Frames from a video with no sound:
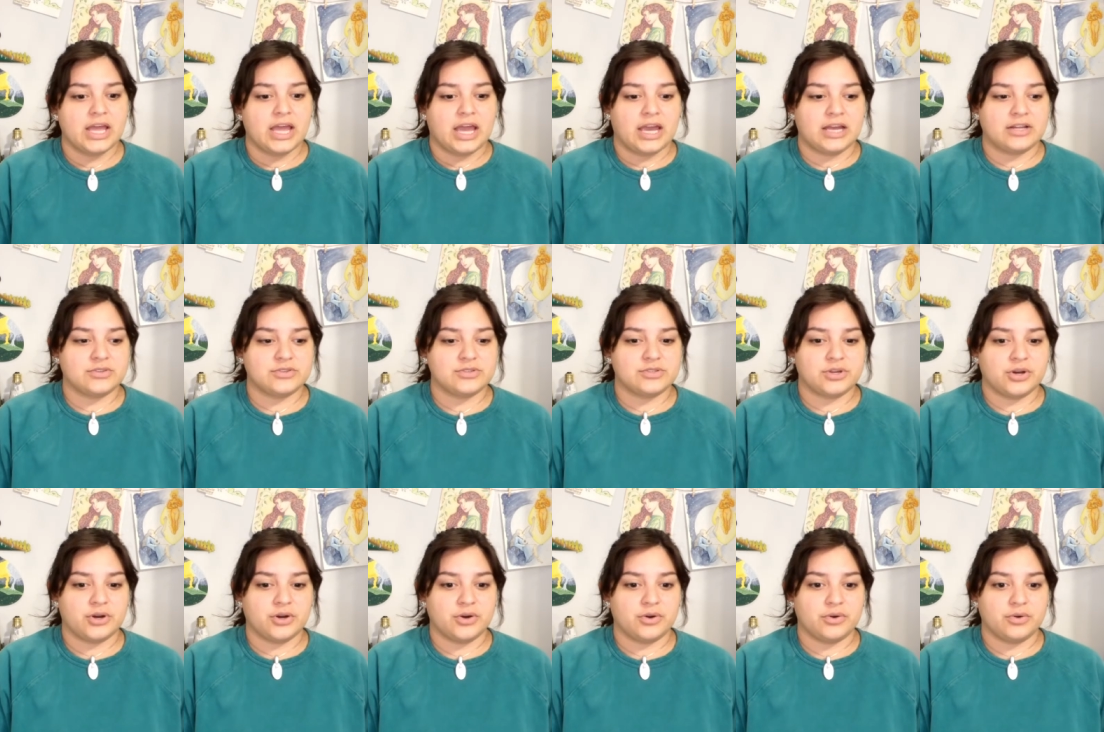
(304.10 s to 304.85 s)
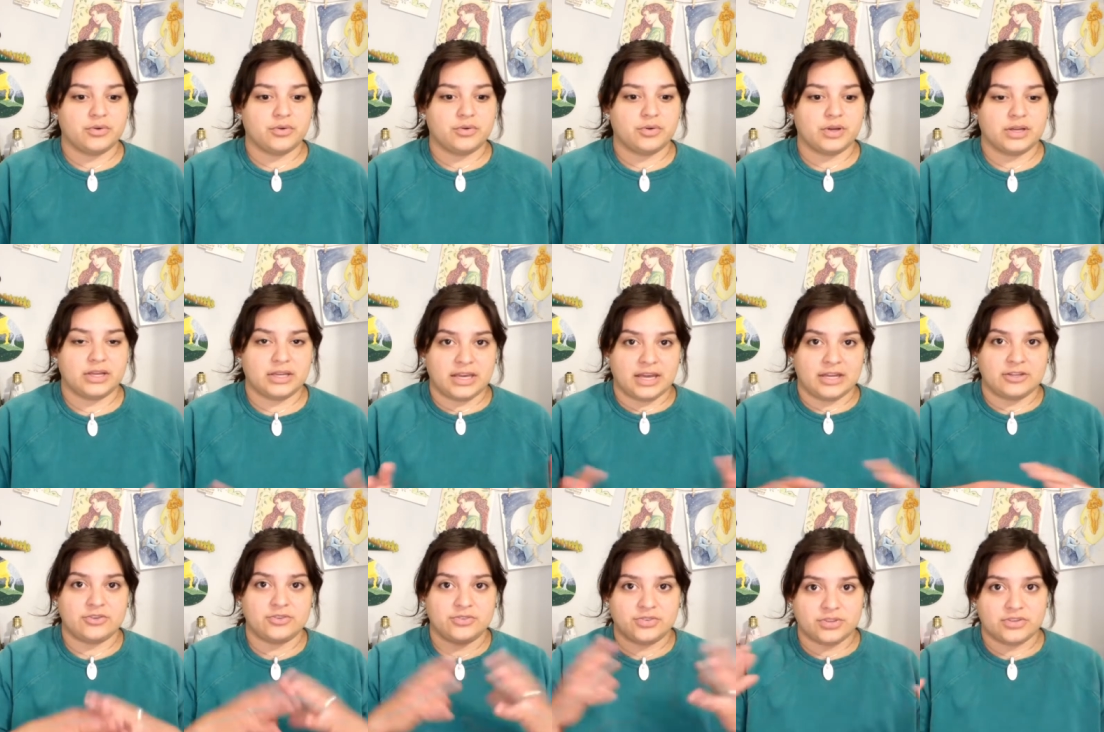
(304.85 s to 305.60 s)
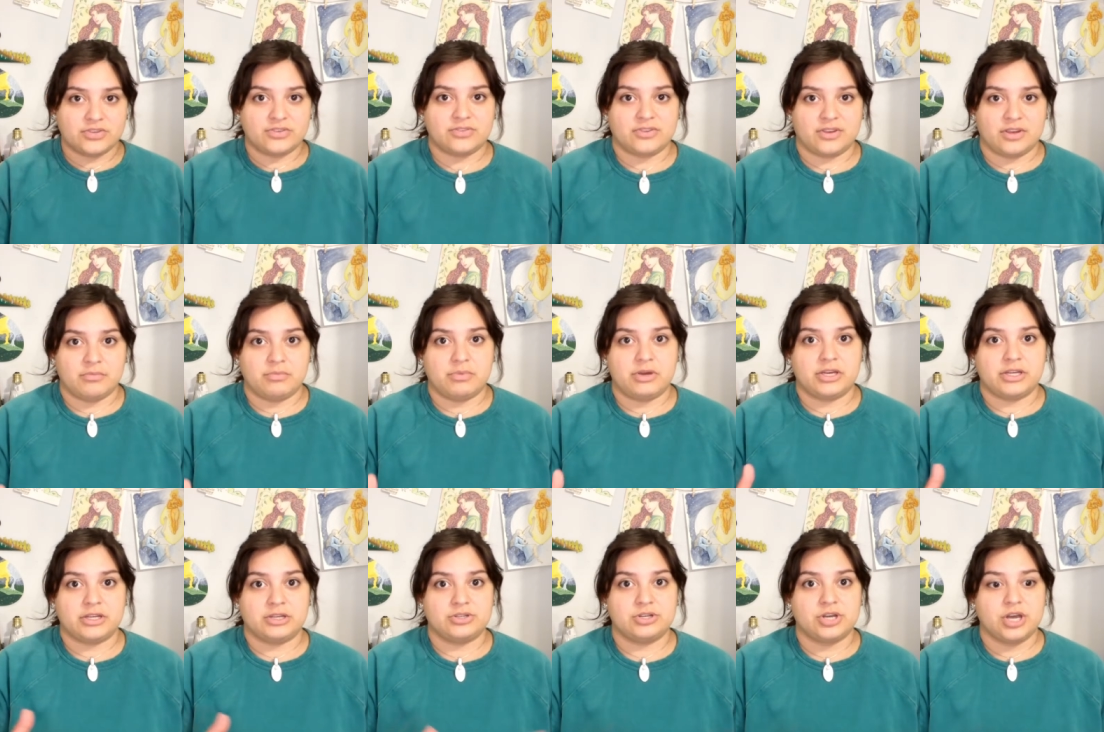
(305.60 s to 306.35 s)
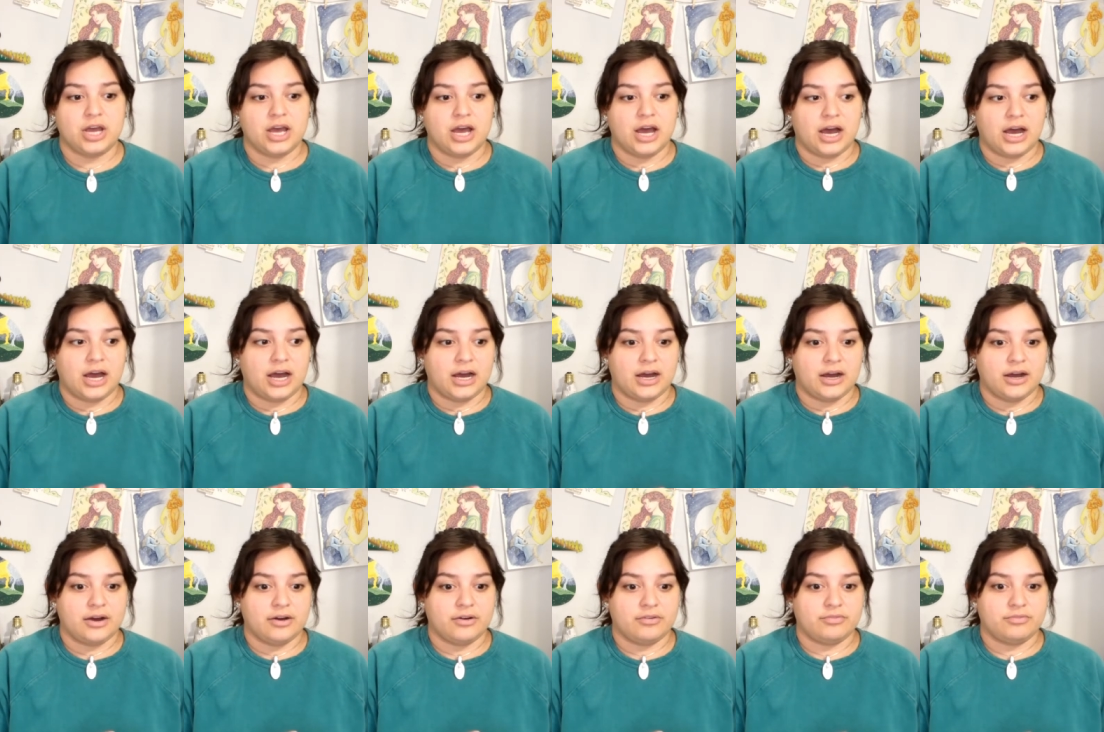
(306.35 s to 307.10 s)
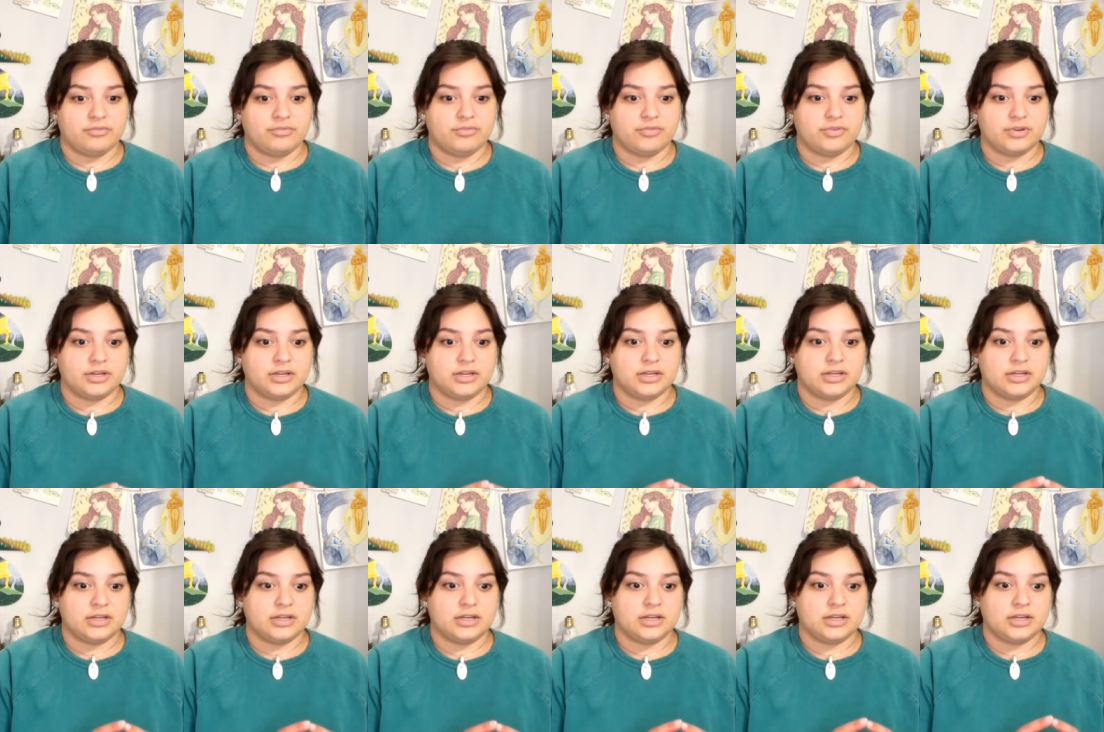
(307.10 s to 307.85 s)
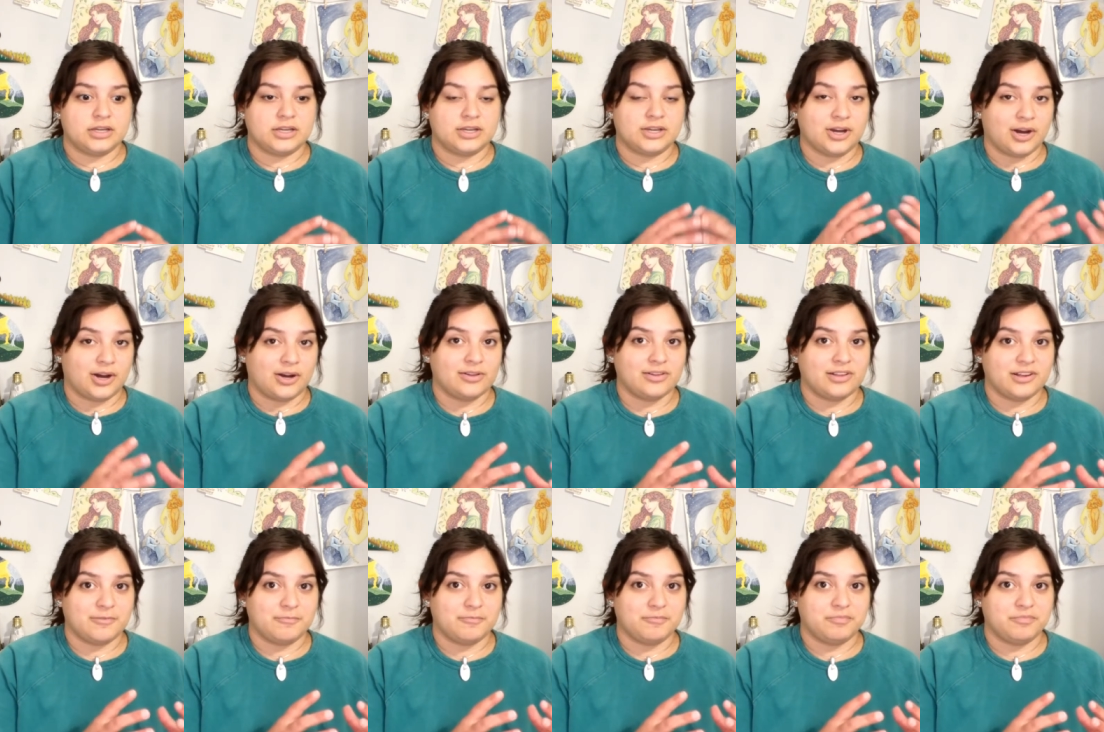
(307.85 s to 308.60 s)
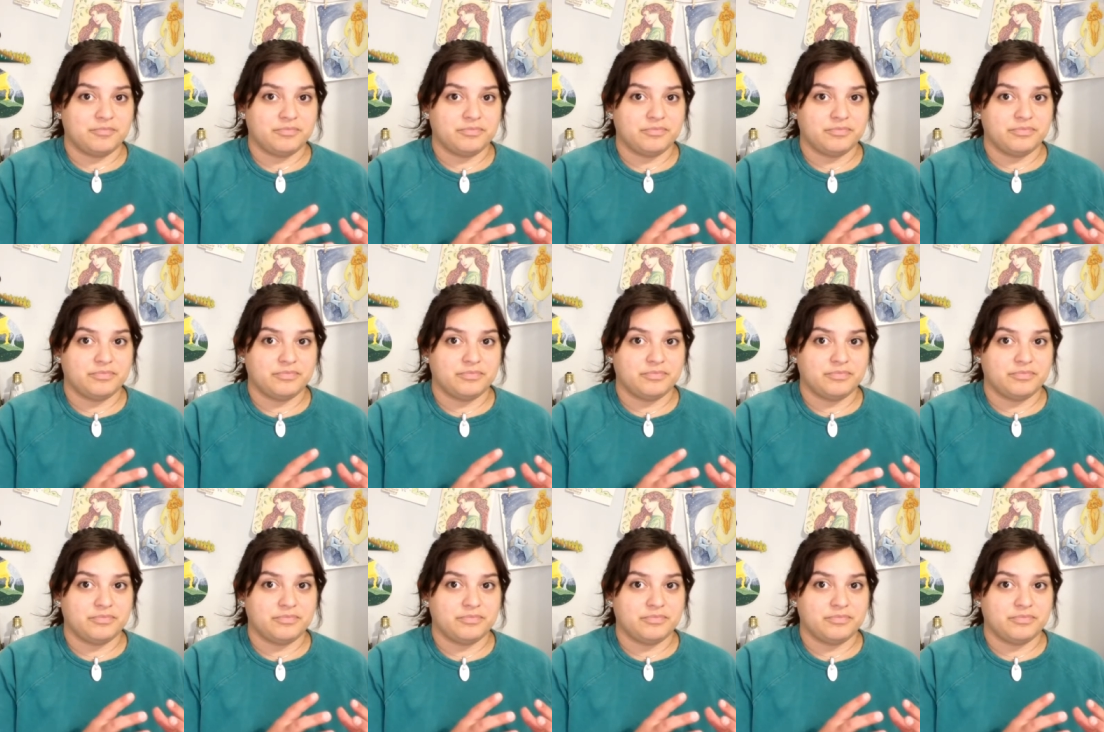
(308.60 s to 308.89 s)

And so again, you see this image of Gollum